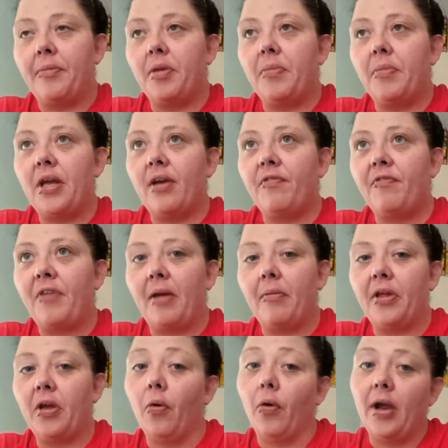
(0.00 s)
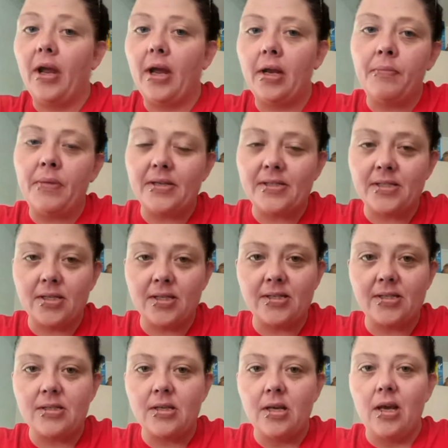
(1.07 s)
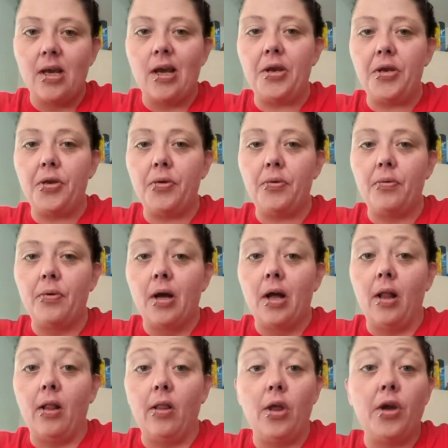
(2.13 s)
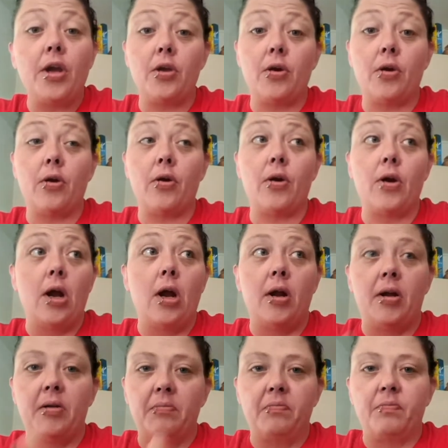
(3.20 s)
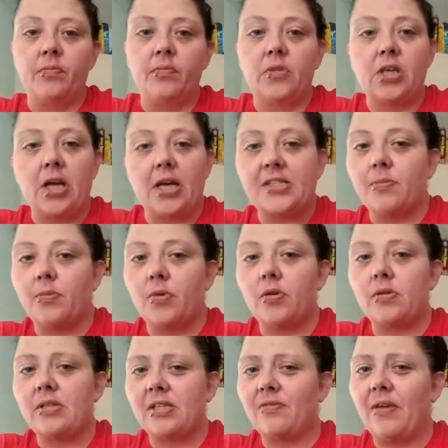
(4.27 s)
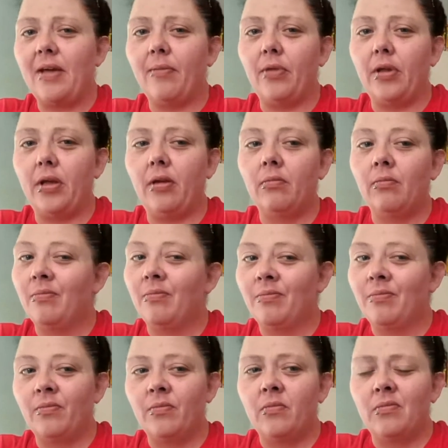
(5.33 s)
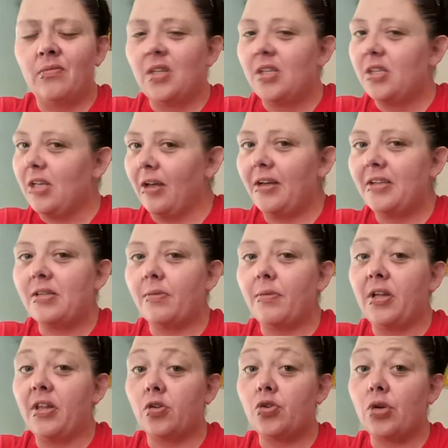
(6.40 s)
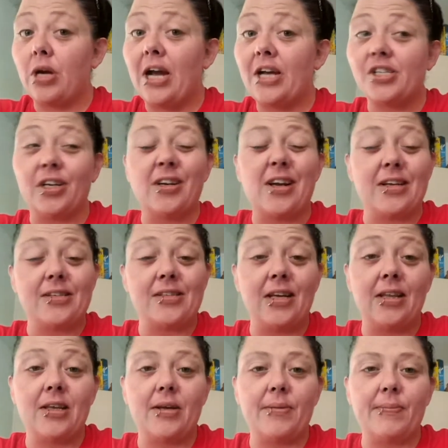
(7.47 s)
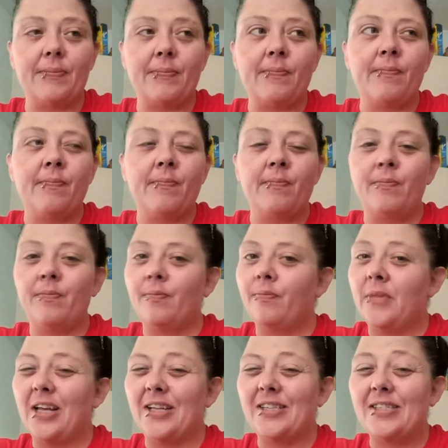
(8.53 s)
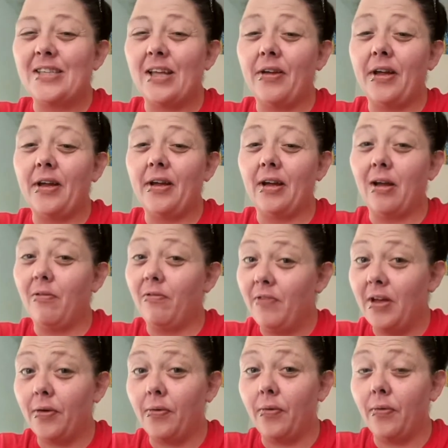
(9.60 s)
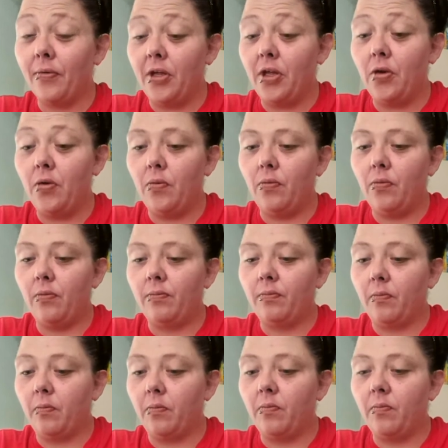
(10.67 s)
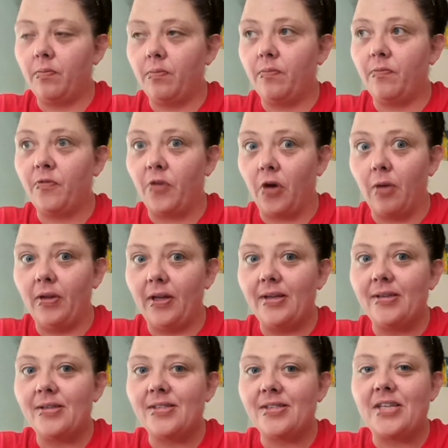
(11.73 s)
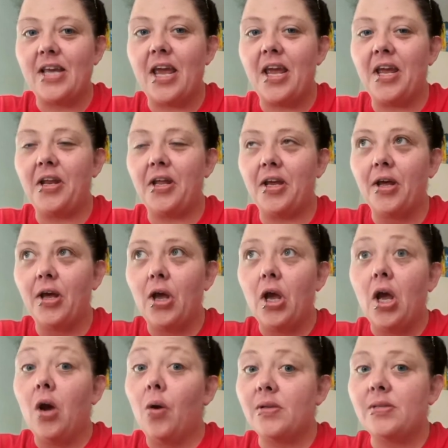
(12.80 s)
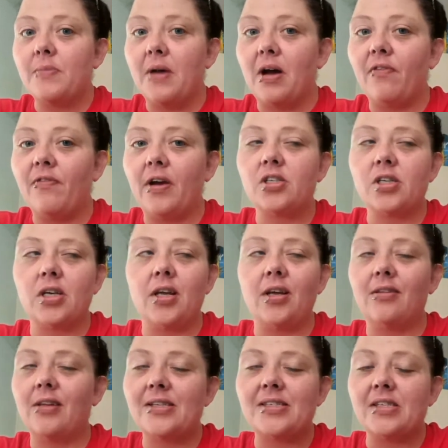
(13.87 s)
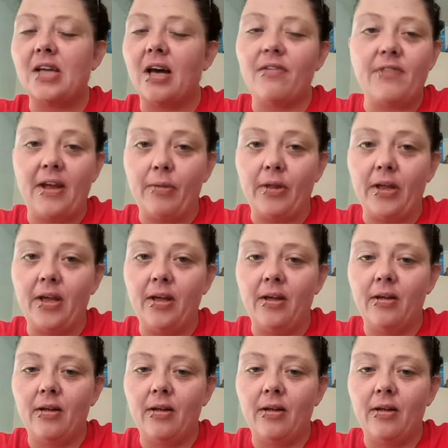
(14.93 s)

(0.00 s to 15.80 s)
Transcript: to be a family-oriented business, and you look at your customers as family. Telling somebody they're trash and cussing at them and selling a vehicle that you verbally stated was malfunctioning, that's not family.